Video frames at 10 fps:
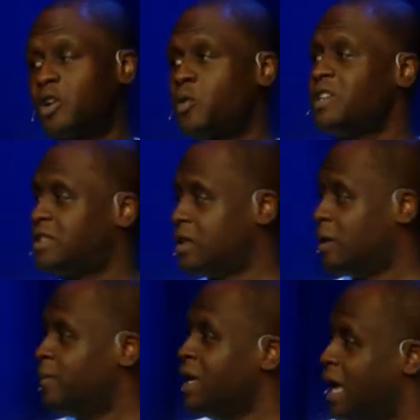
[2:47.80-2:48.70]

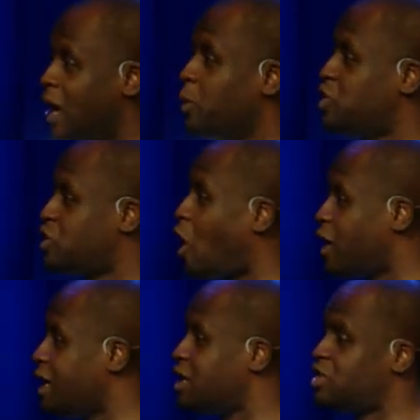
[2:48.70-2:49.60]
Christendom. And we
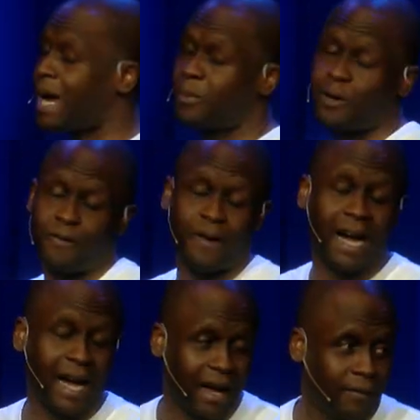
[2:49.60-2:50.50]
started in chapter
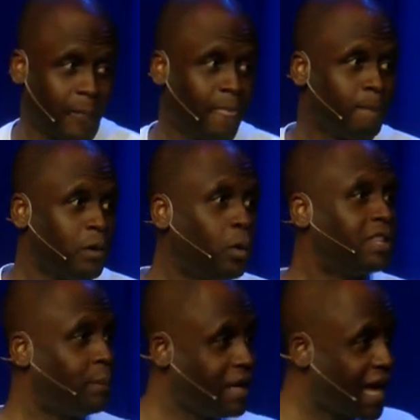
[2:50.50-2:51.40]
5 with
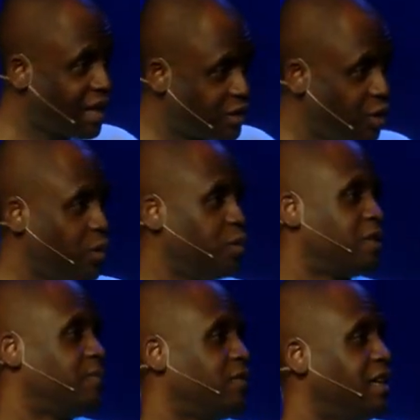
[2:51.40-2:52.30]
the
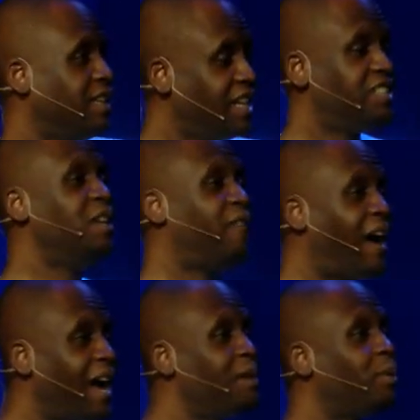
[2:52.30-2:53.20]
Beatitudes. These
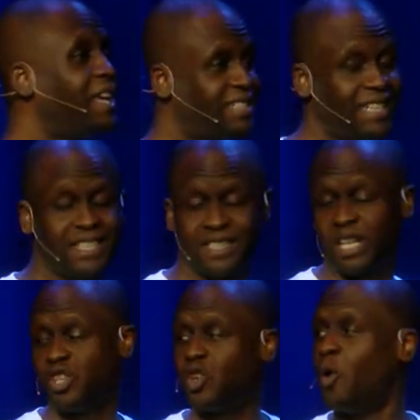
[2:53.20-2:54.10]
divine blessings
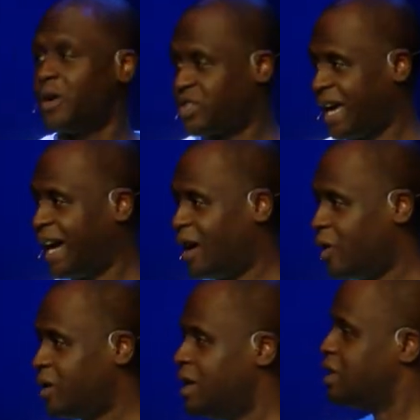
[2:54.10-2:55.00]
that show us
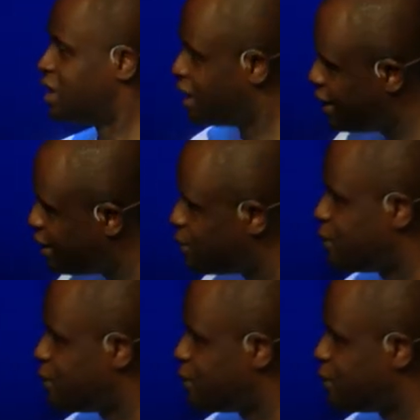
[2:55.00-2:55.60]
how to live.